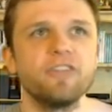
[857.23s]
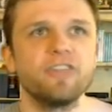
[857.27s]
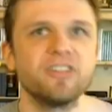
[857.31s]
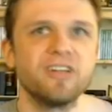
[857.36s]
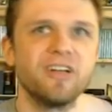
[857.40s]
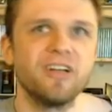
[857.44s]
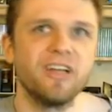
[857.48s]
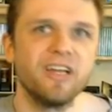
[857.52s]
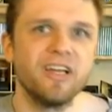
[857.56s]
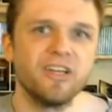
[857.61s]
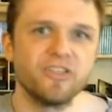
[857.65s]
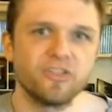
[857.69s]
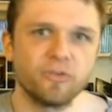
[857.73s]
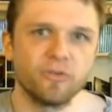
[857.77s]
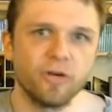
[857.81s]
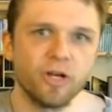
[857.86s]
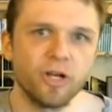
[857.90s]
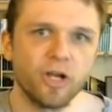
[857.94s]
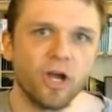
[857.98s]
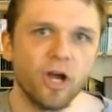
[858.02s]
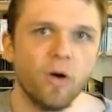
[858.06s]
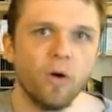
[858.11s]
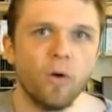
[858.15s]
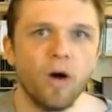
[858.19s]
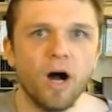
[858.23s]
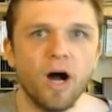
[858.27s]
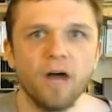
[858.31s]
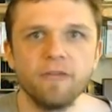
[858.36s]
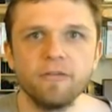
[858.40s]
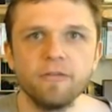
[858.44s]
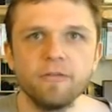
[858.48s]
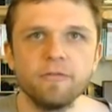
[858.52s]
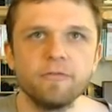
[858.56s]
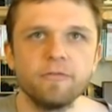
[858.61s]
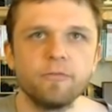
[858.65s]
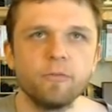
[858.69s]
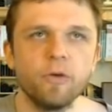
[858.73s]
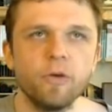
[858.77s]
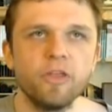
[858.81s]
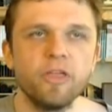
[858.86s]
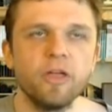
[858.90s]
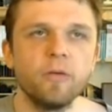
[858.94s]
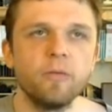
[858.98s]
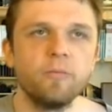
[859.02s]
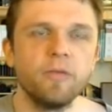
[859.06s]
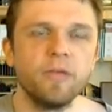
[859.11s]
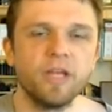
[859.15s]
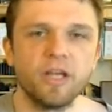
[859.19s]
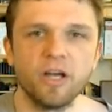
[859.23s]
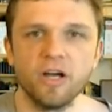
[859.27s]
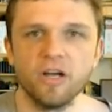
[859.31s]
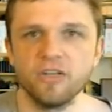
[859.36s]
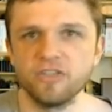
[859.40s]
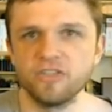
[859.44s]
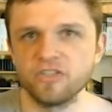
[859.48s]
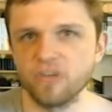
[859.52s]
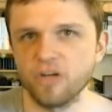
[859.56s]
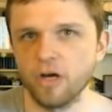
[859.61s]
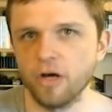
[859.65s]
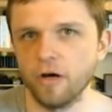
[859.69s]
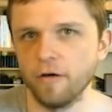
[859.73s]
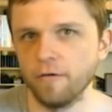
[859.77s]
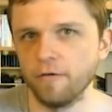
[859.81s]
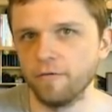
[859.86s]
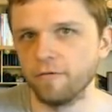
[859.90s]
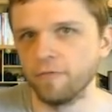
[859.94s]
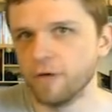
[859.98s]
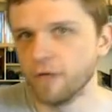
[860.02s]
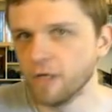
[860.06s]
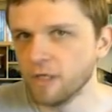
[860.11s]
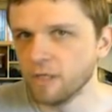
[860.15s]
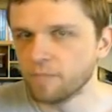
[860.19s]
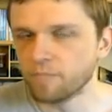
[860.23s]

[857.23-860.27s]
a ton of history to go off of with him because of